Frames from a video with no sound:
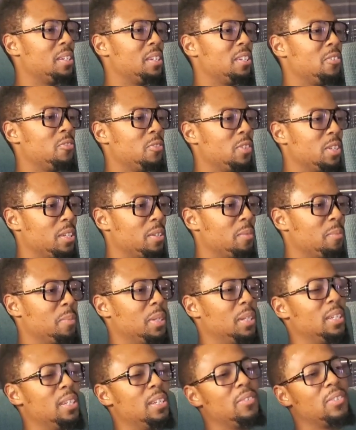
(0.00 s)
He, he really
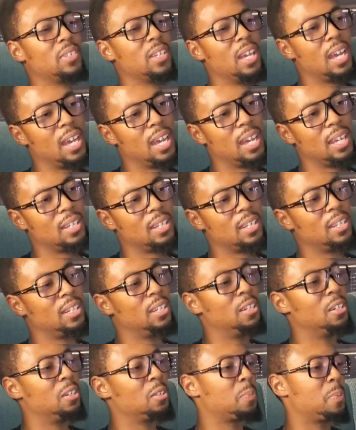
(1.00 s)
believes God and he
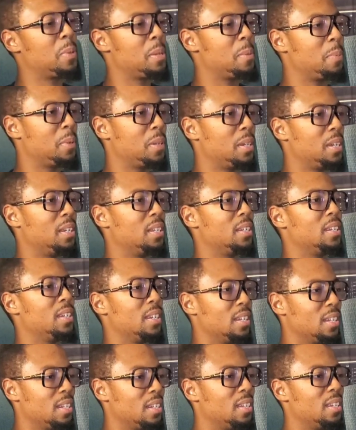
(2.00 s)
loves people and,
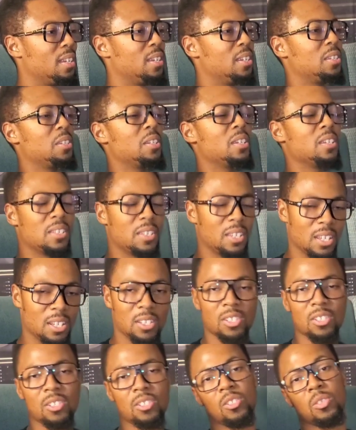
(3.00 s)
and his
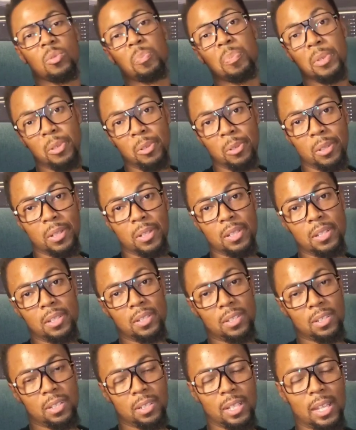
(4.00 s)
intentions is pure.
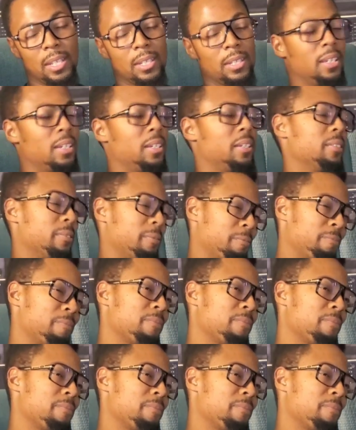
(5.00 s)
It's just like that.